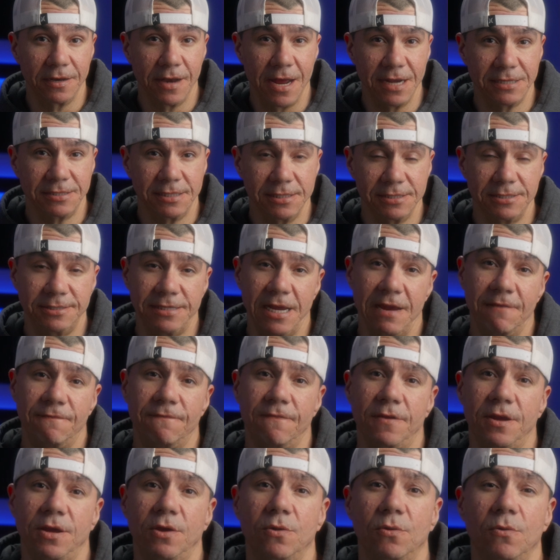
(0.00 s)
nice and safe
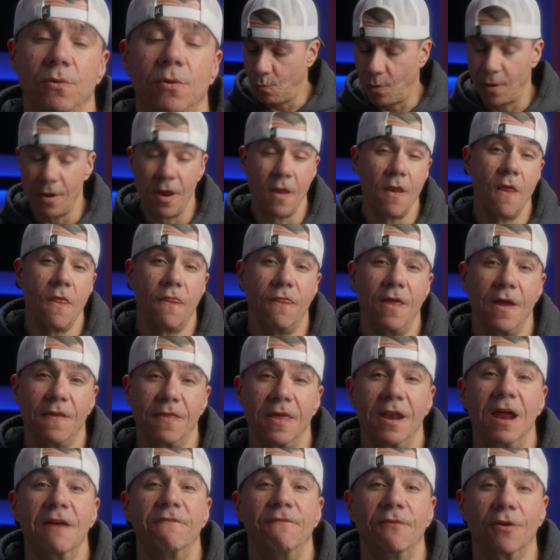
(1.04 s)
for you. One other thing
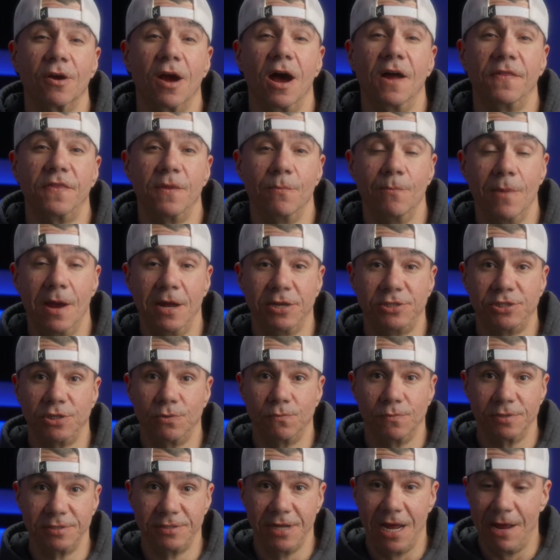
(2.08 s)
that I forgot to mention
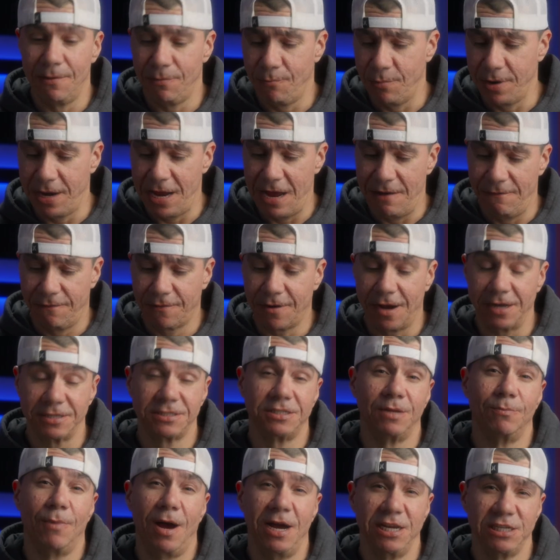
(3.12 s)
was that we have
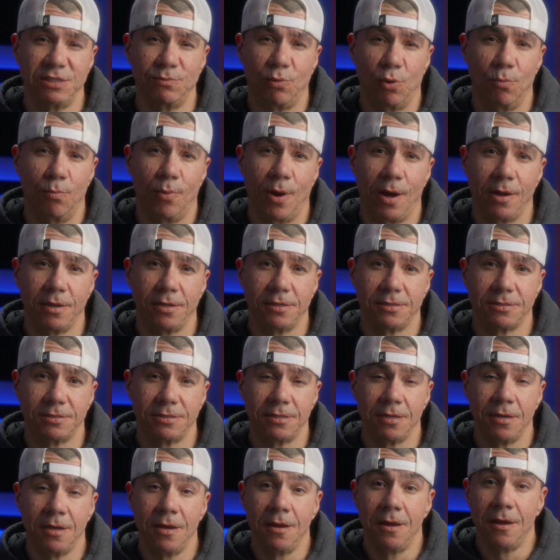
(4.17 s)
customizable buttons.
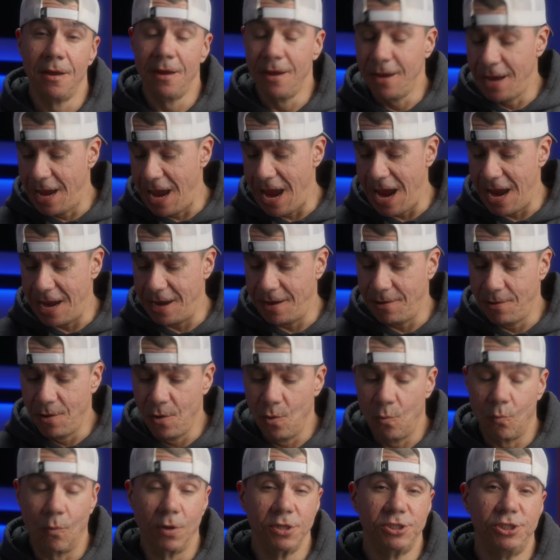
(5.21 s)
And
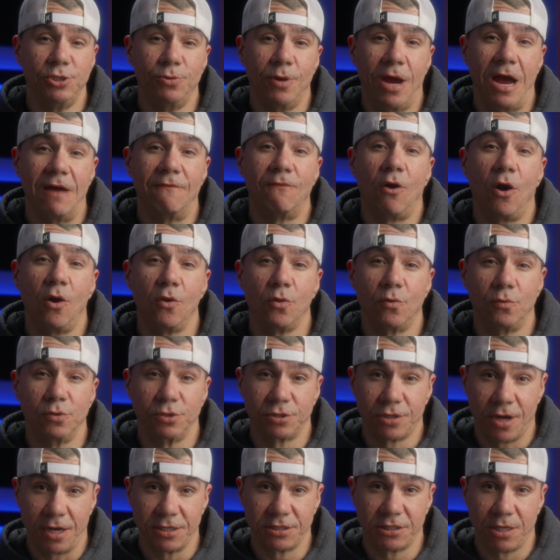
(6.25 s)
once you have all those
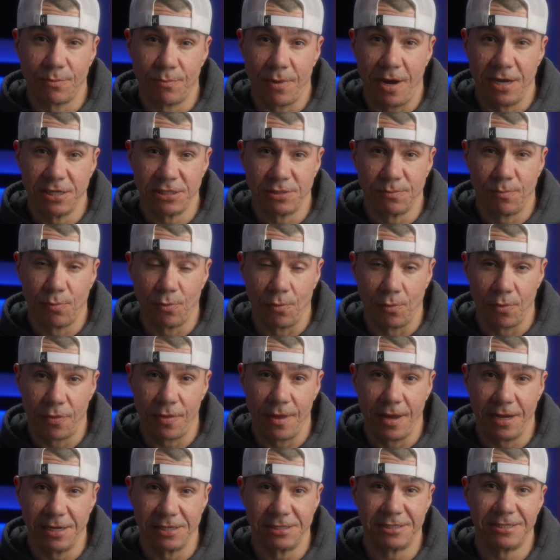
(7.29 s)
customizable
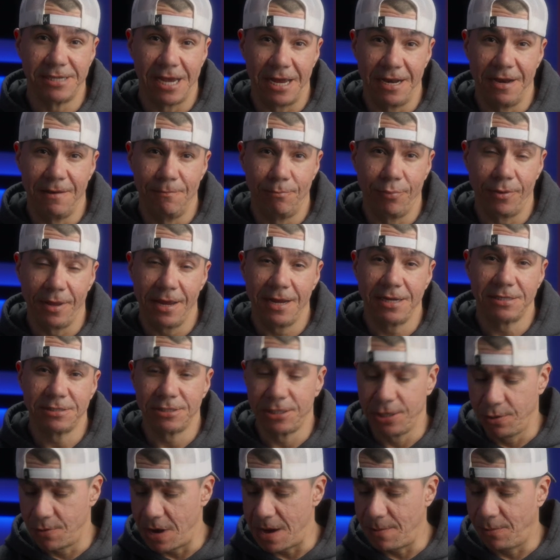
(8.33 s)
things set in place,
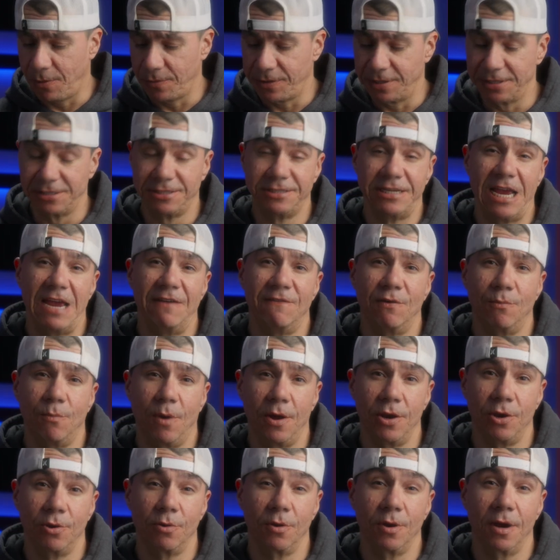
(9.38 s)
you're able to save them
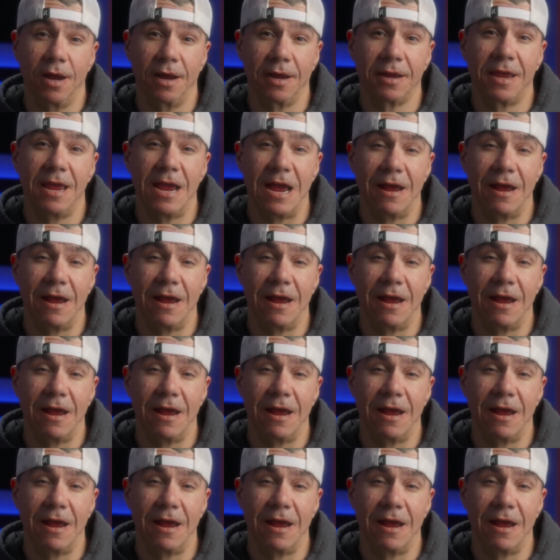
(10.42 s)
under